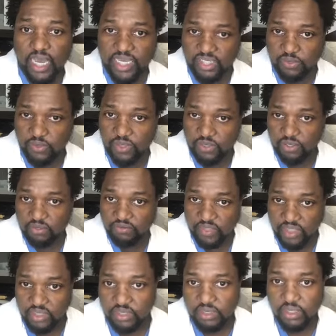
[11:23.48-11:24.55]
as a result of
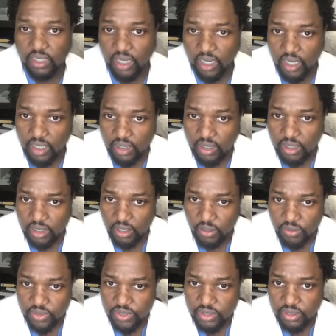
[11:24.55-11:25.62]
this.
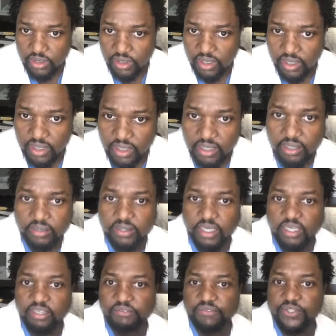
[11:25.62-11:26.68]
Coach Leah,
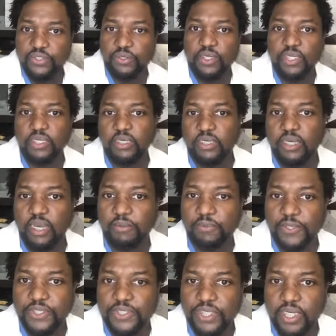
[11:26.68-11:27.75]
thank you for joining in. I
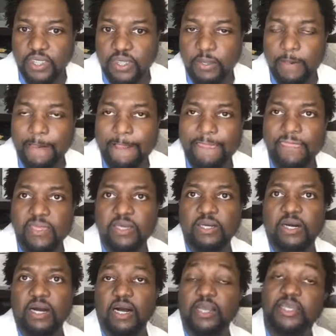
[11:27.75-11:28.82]
appreciate it.
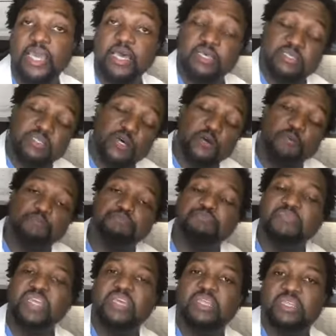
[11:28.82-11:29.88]
So
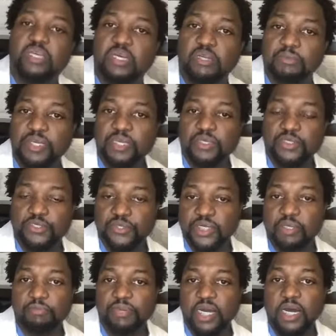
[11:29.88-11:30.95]
they're going to be
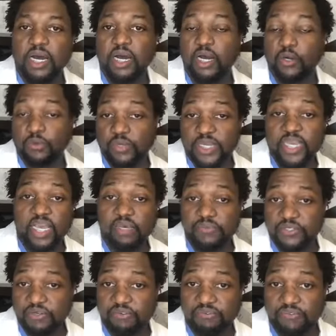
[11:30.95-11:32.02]
treated by a rehab
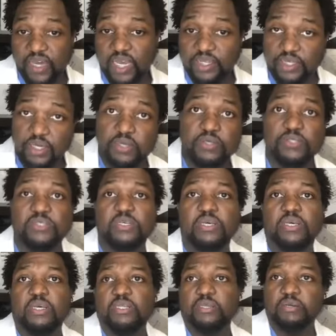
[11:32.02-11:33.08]
certified nurse.
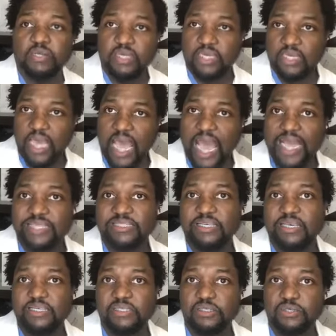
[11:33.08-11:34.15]
They're going to get
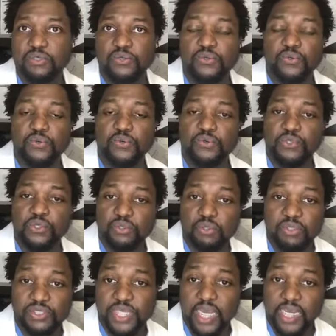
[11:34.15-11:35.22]
access to
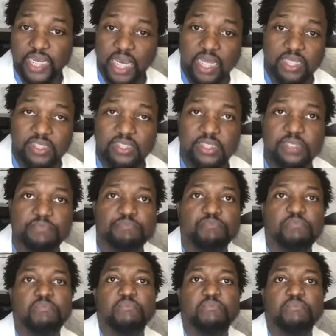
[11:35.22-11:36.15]
neuropsychology.